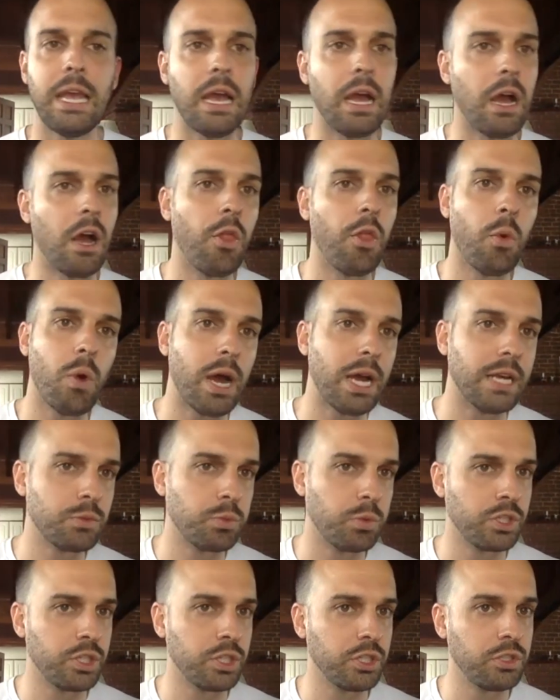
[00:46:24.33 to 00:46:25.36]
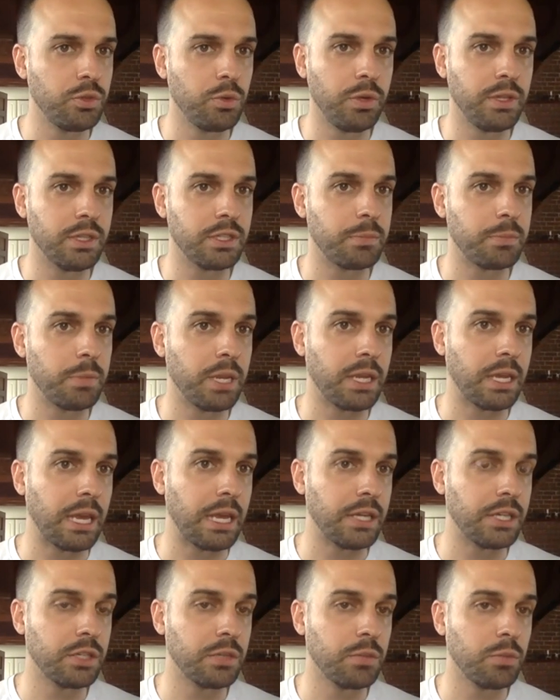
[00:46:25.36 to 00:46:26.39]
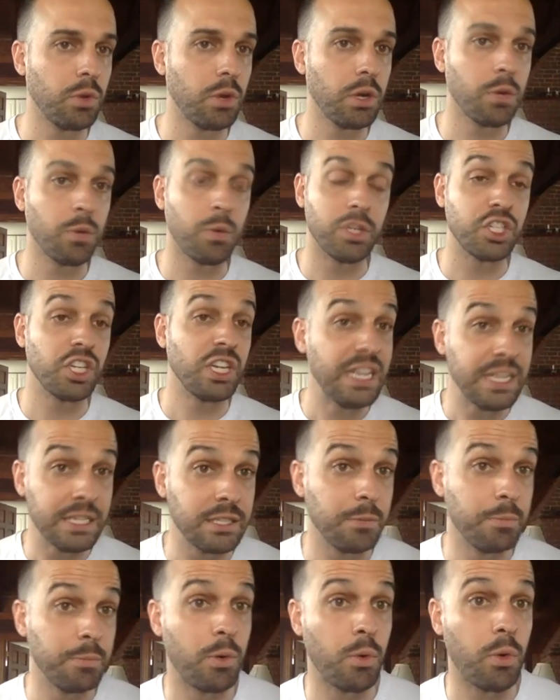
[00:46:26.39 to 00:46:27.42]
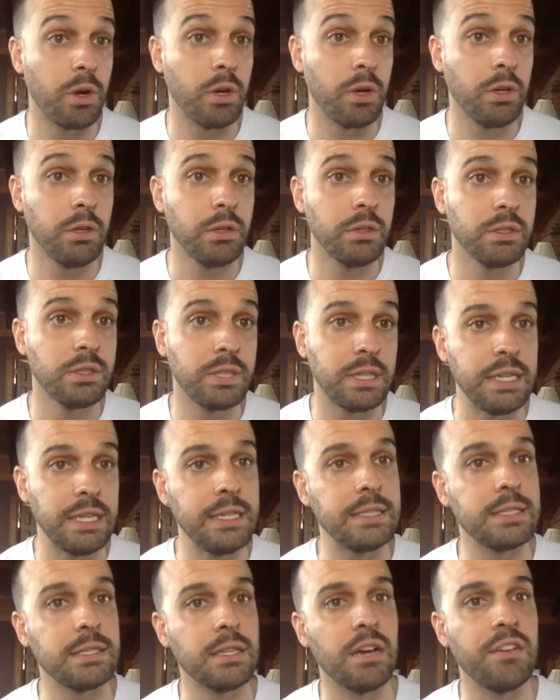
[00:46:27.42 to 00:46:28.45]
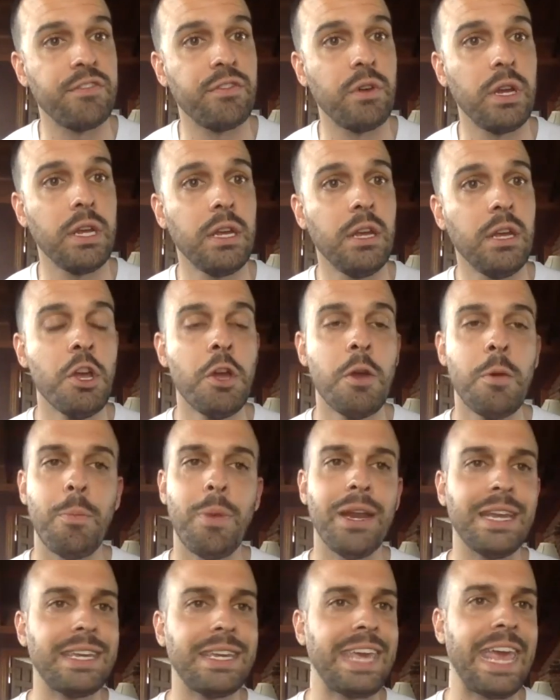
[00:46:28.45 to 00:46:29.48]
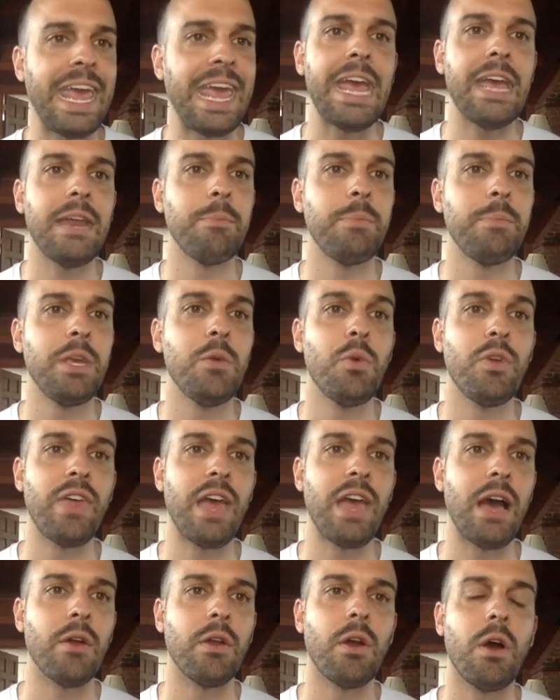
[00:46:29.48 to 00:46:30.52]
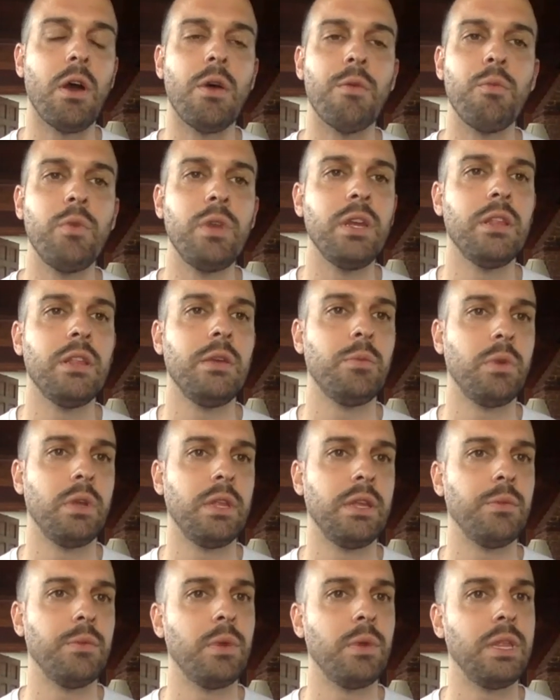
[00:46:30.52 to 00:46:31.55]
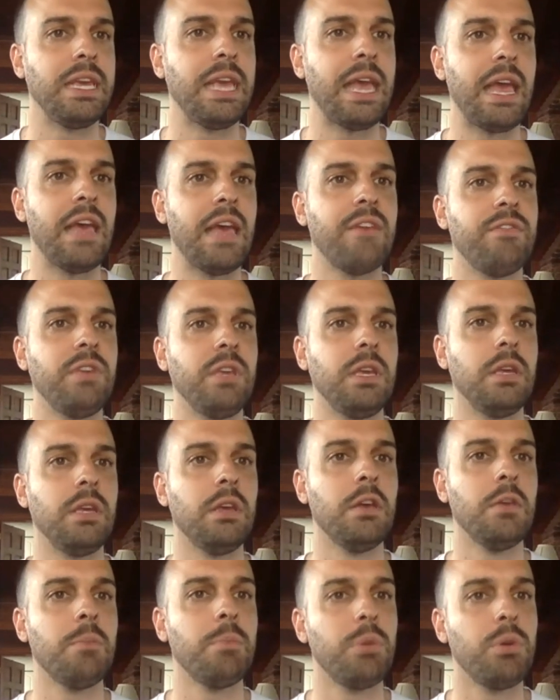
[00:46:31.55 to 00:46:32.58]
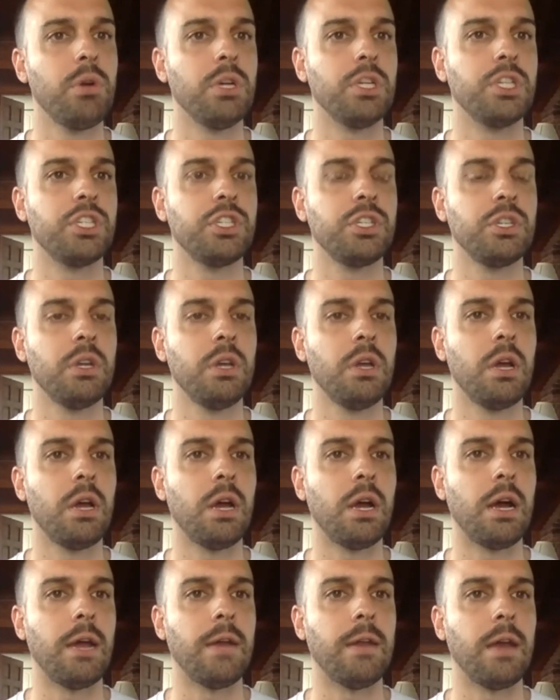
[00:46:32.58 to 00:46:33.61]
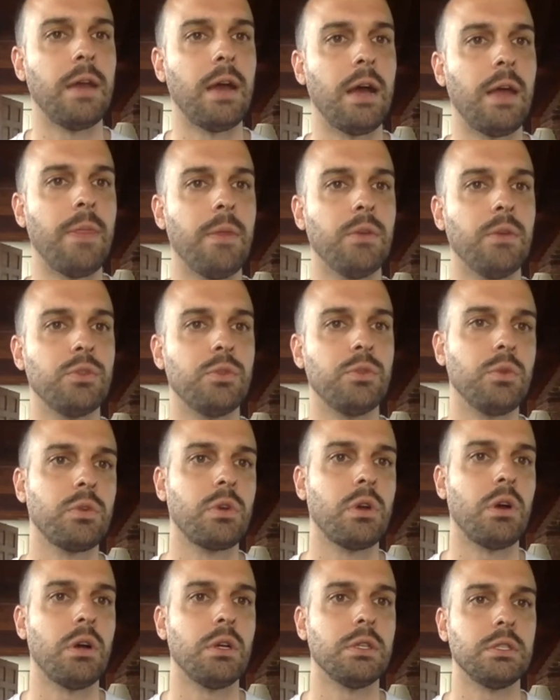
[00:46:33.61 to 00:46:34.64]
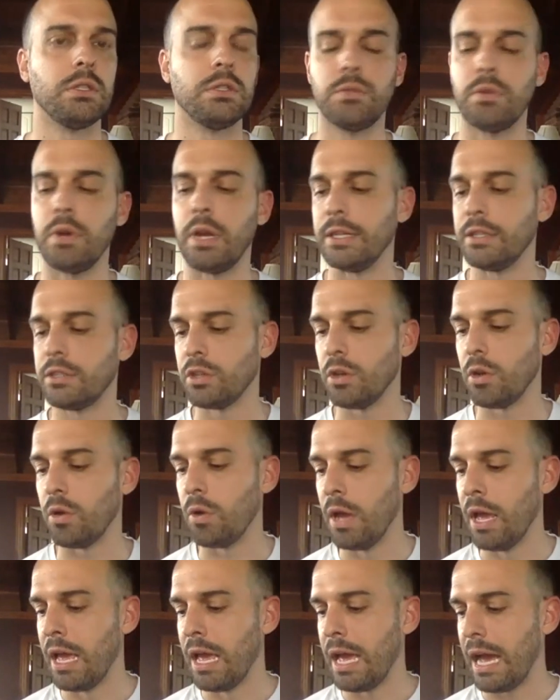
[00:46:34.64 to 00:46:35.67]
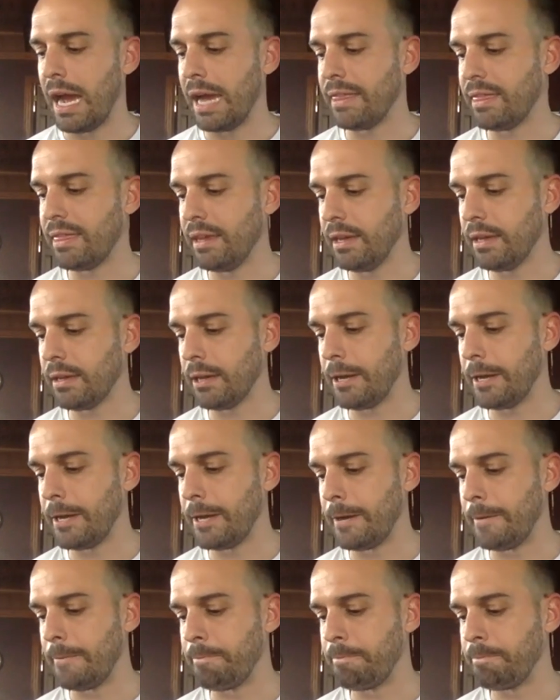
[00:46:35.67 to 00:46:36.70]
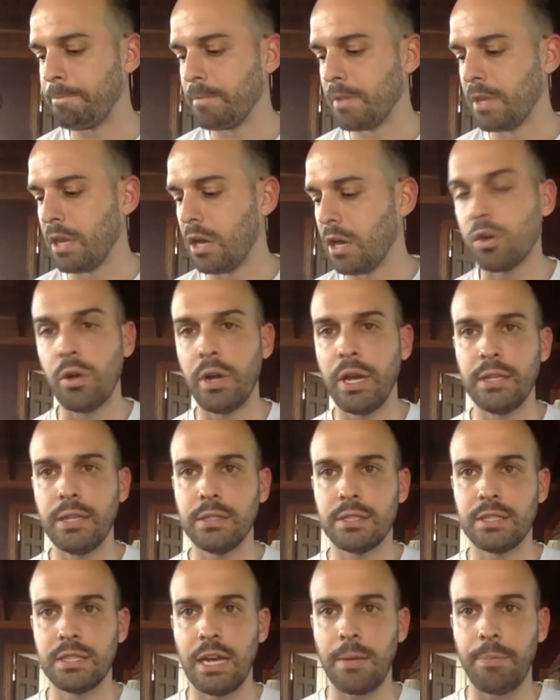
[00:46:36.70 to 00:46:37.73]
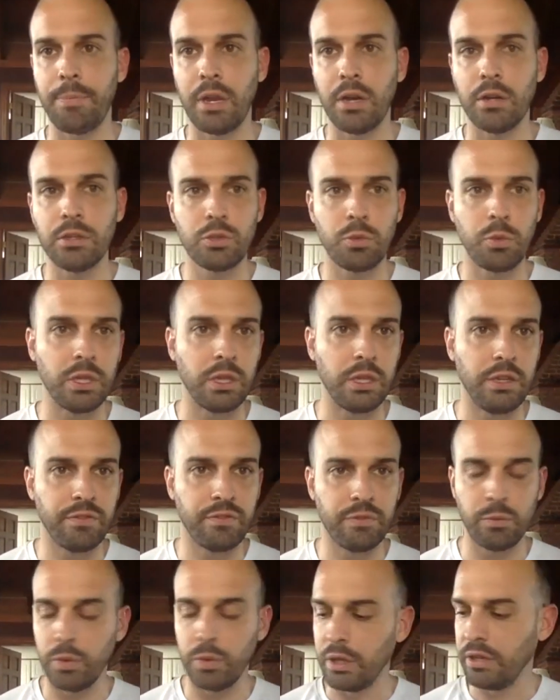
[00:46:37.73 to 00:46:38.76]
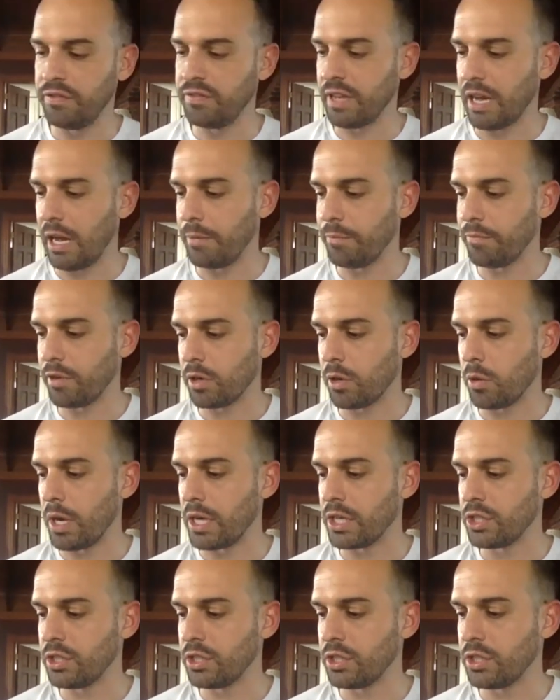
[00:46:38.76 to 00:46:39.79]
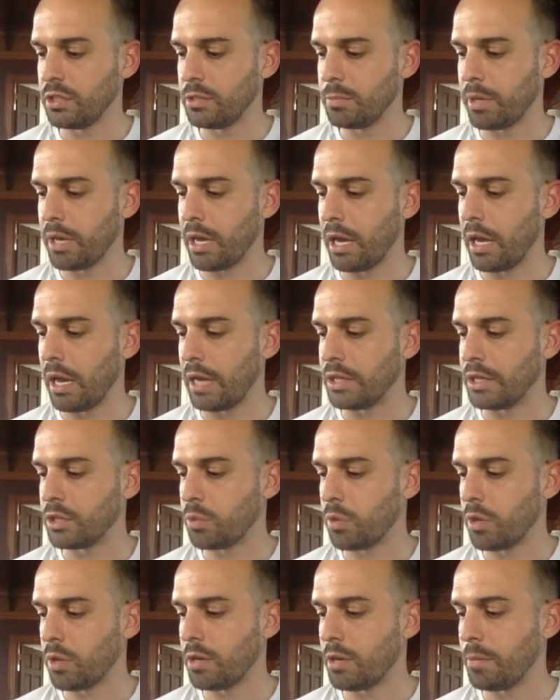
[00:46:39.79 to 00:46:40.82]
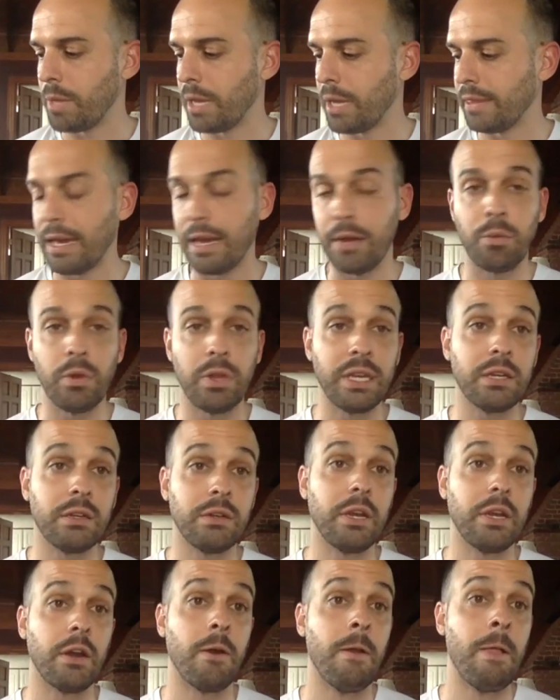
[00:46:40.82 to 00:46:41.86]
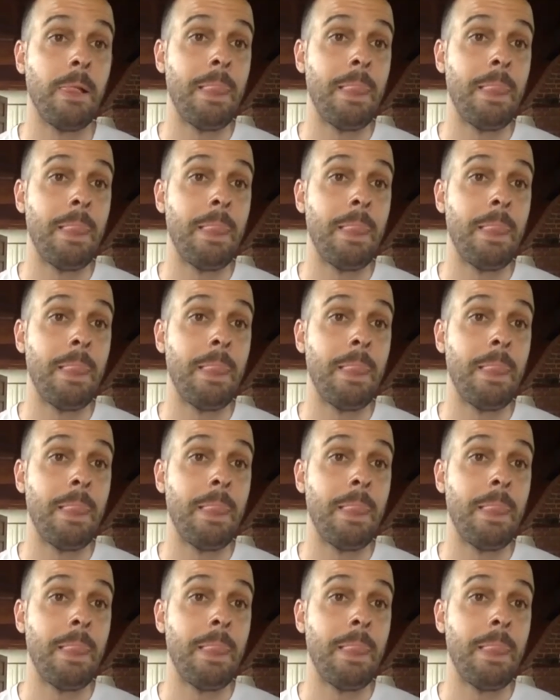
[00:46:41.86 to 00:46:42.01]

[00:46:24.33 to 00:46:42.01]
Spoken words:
Otherwise, we're just doing this mitigation work, which is important to ease suffering, but it can't be without a really, really, really heavy push on those root causes, right? So I think I'll go ahead and stop there so we leave time for questions, but I just wanted to make that really clear.